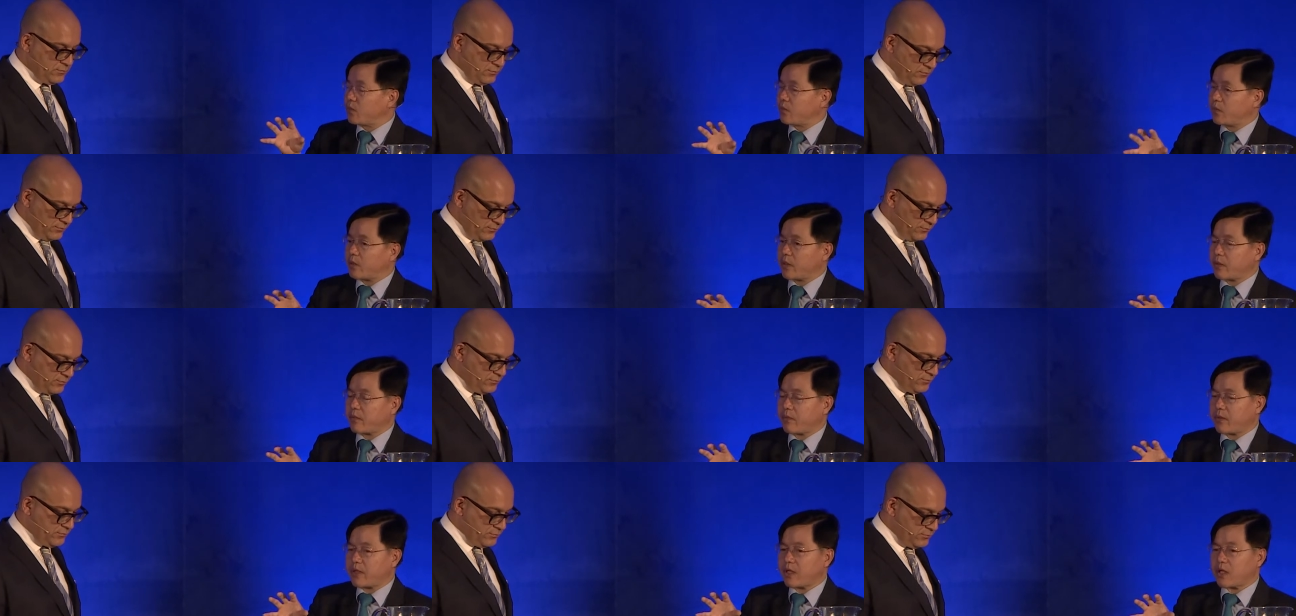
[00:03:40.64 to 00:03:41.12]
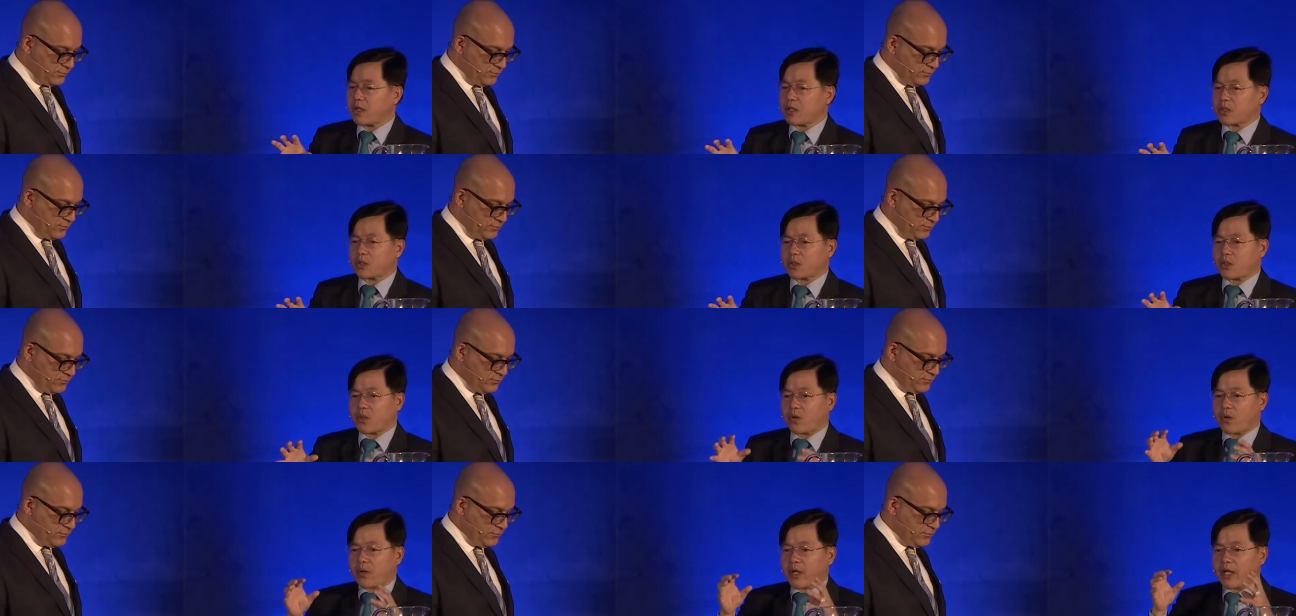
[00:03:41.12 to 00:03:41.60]
Speaker 1: we, we
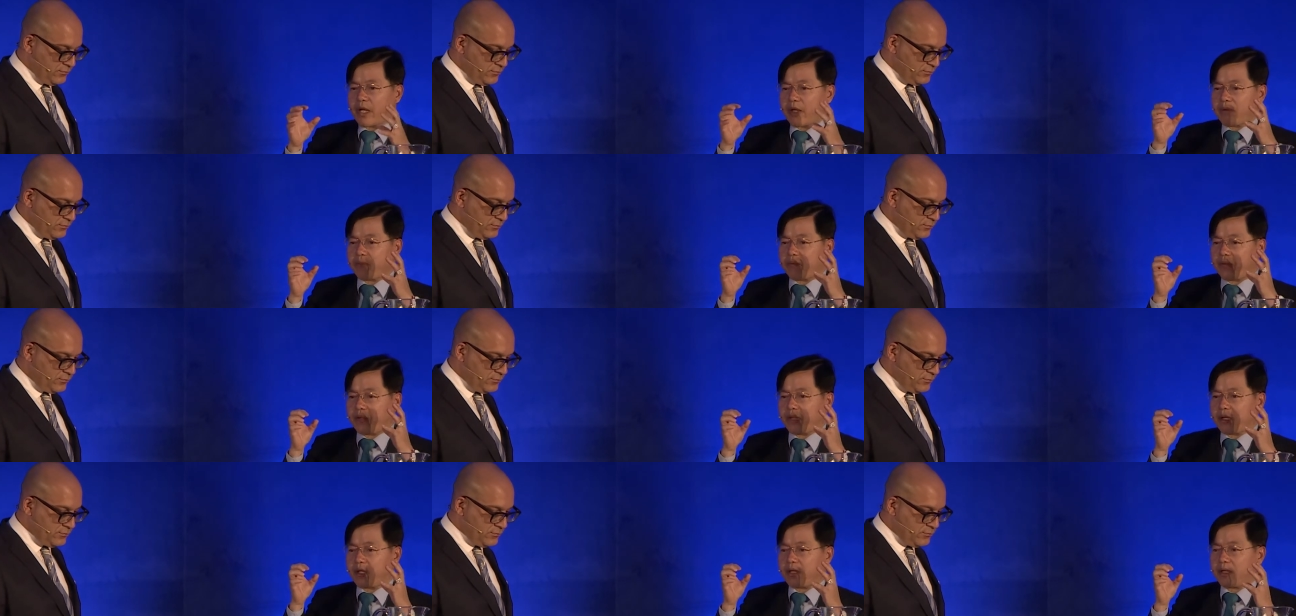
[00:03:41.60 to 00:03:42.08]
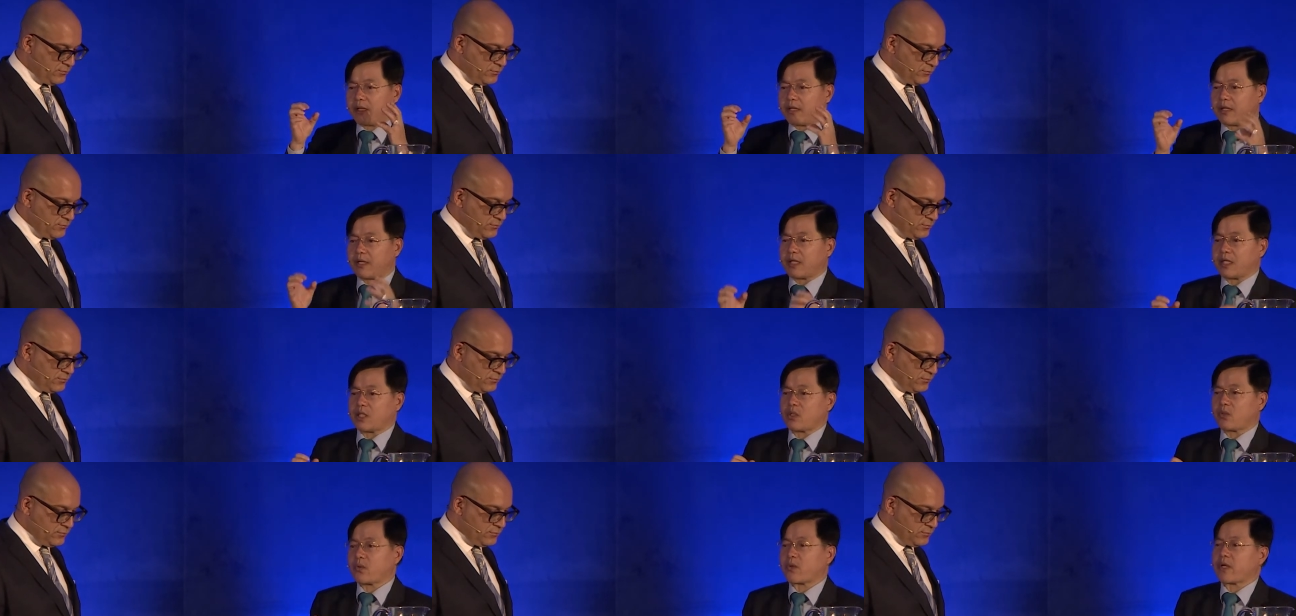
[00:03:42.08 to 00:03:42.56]
also have the
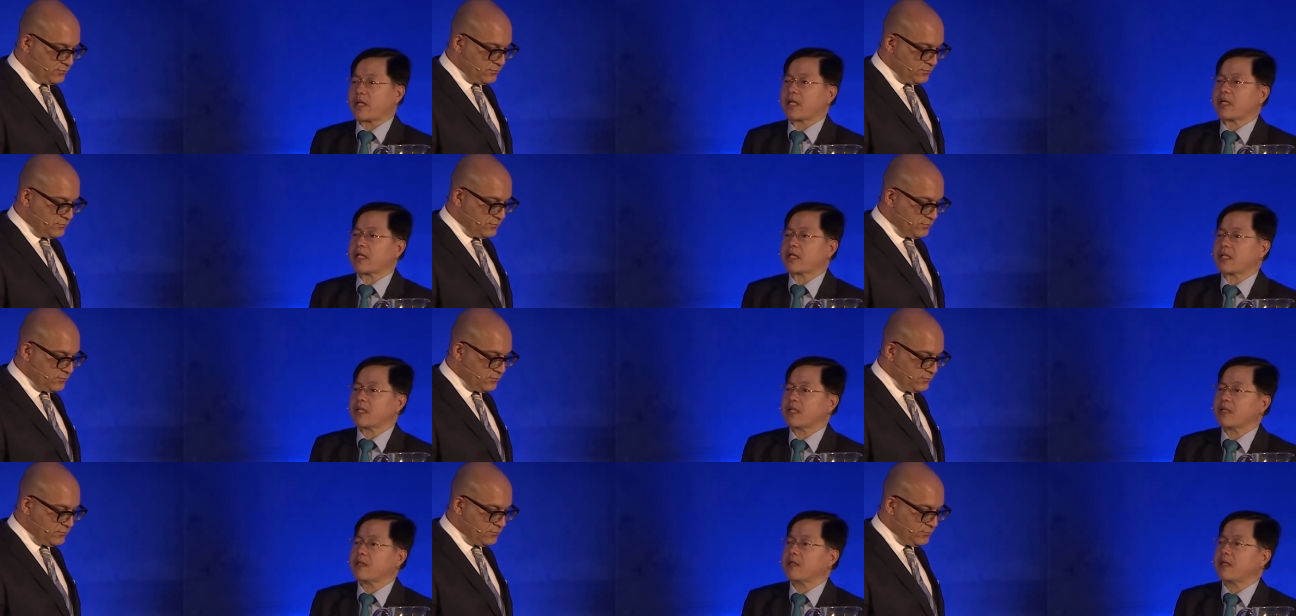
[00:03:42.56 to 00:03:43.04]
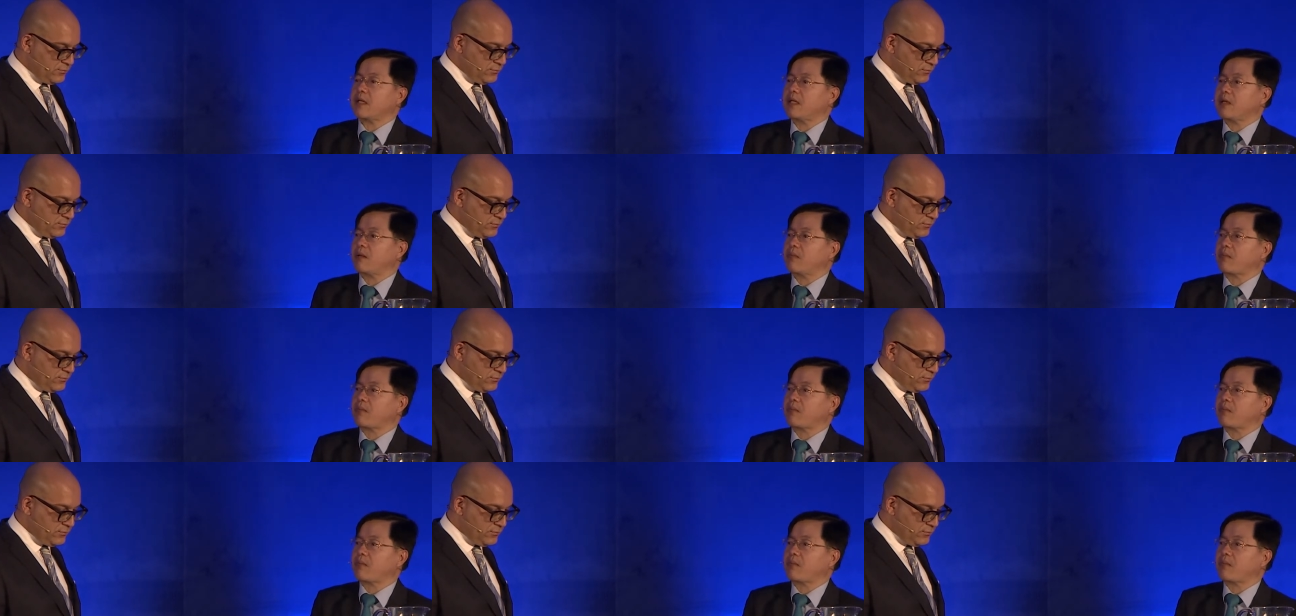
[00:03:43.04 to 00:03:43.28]
uh, educate uh,